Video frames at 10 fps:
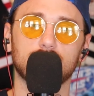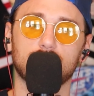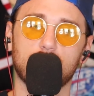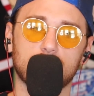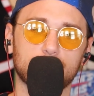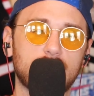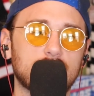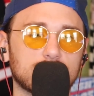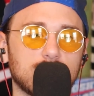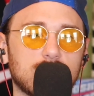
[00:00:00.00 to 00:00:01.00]

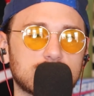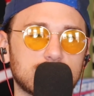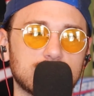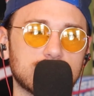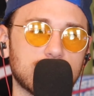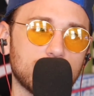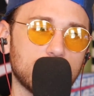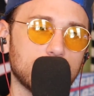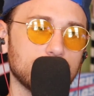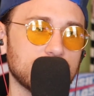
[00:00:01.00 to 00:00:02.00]
automatic losses. They
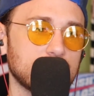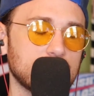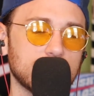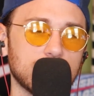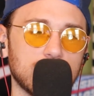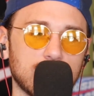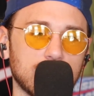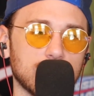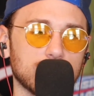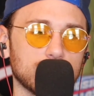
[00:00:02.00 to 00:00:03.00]
won't be
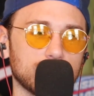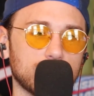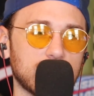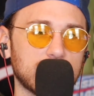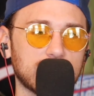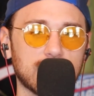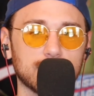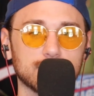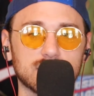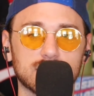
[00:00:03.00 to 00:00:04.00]
playing
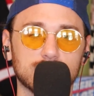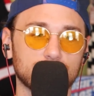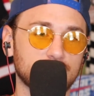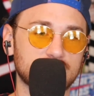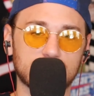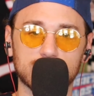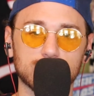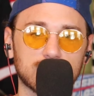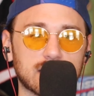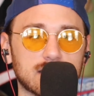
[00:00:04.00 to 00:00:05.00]
games
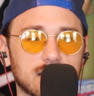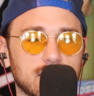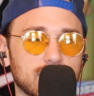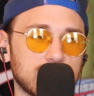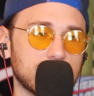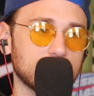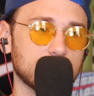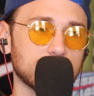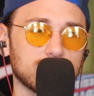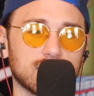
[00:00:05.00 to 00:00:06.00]
rescheduled at the end of the
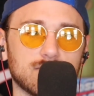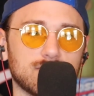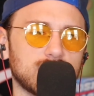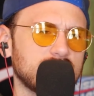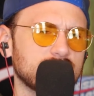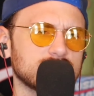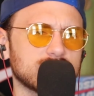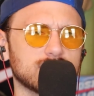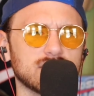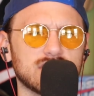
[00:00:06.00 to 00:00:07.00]
year,
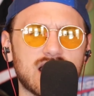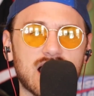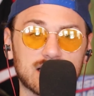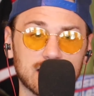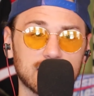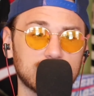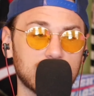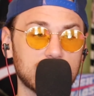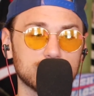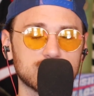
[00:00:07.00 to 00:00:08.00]
players not getting
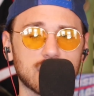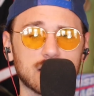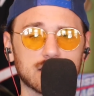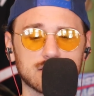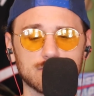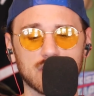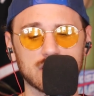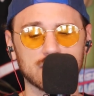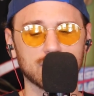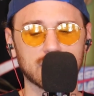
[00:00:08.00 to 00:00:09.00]
game checks, money
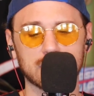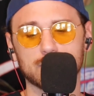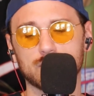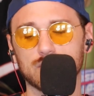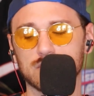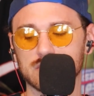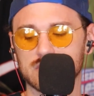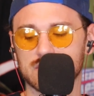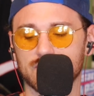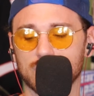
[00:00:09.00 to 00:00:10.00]
going into
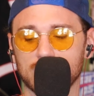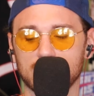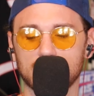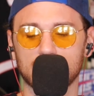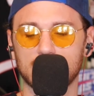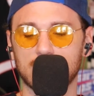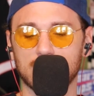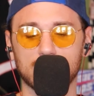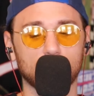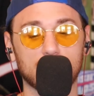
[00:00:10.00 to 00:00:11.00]
pools for
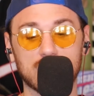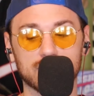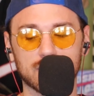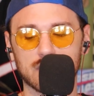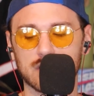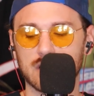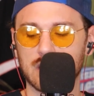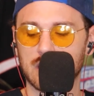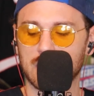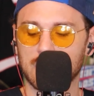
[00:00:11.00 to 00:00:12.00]
whatever.
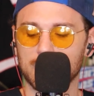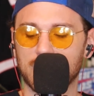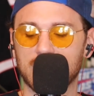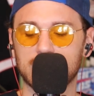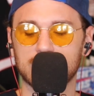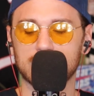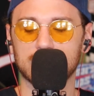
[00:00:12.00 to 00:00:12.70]
But